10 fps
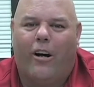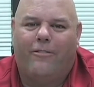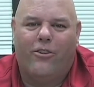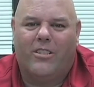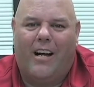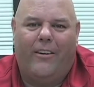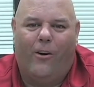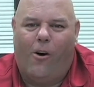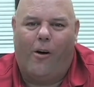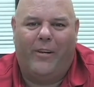I first got in
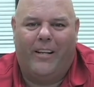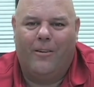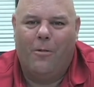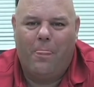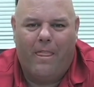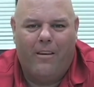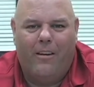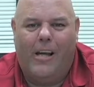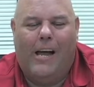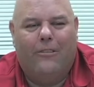the Army,
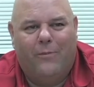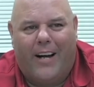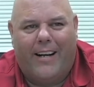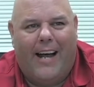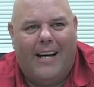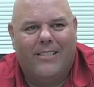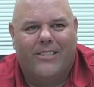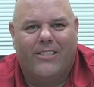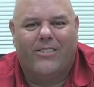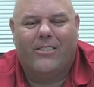everybody
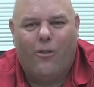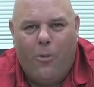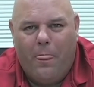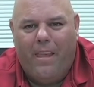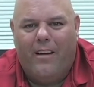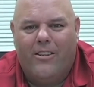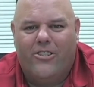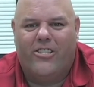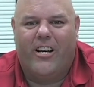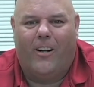has this
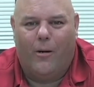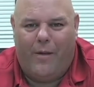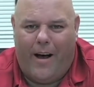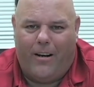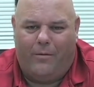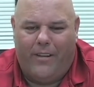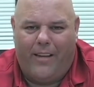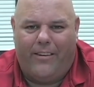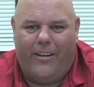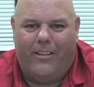shell about them
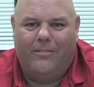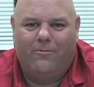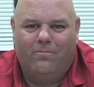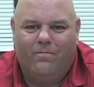that they're